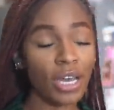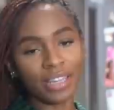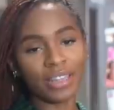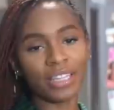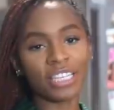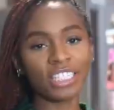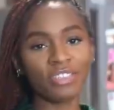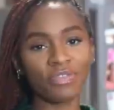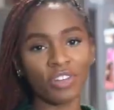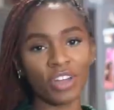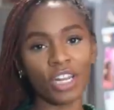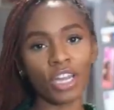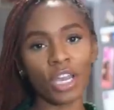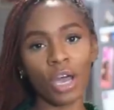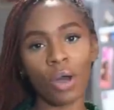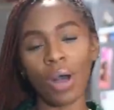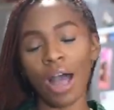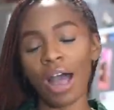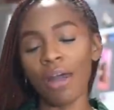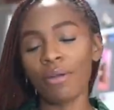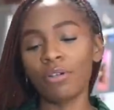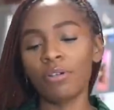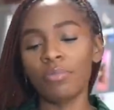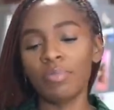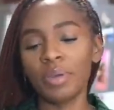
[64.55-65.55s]
In this video,
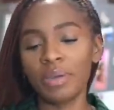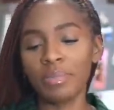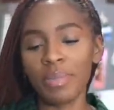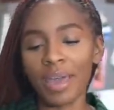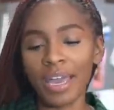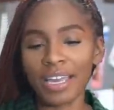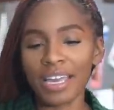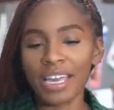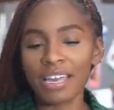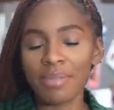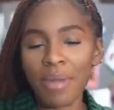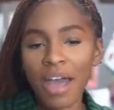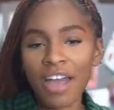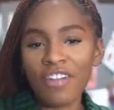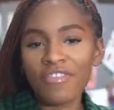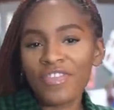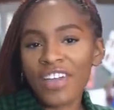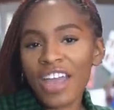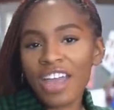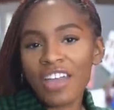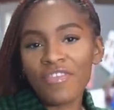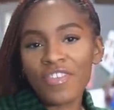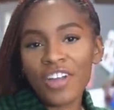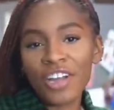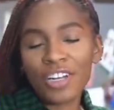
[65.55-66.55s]
I will be making my
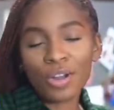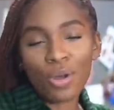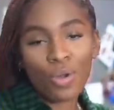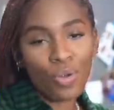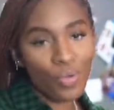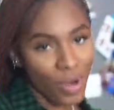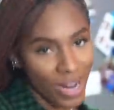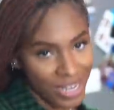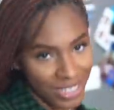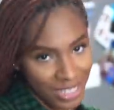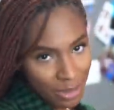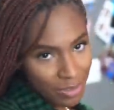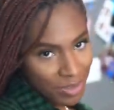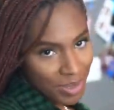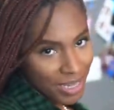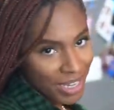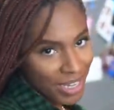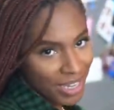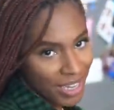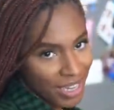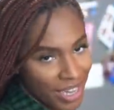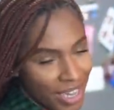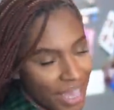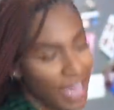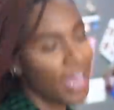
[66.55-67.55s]
favorite
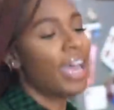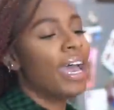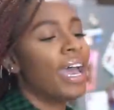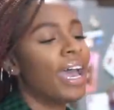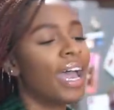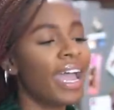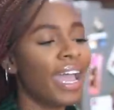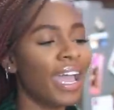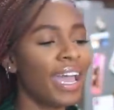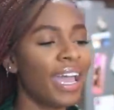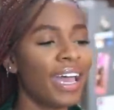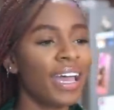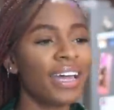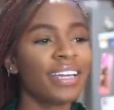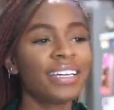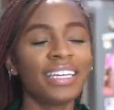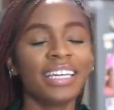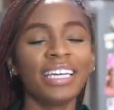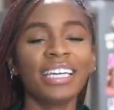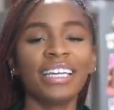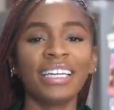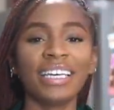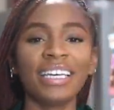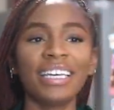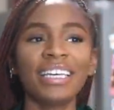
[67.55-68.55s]
recipe and it
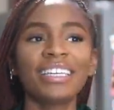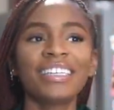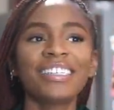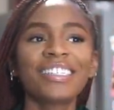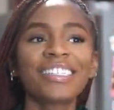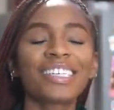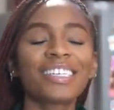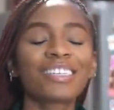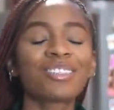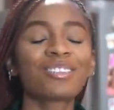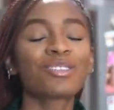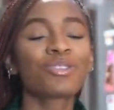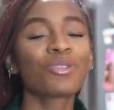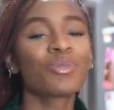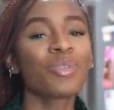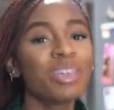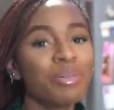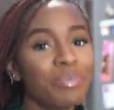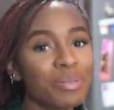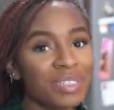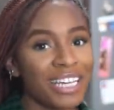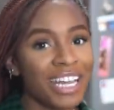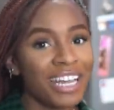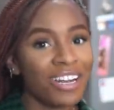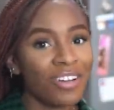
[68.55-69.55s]
is sweet
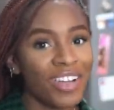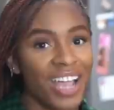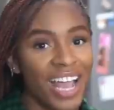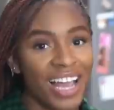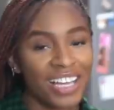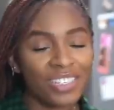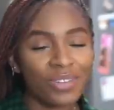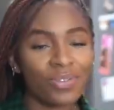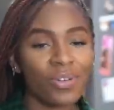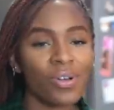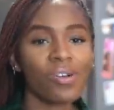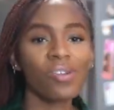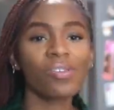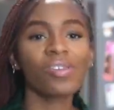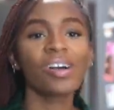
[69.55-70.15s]
potato casserole.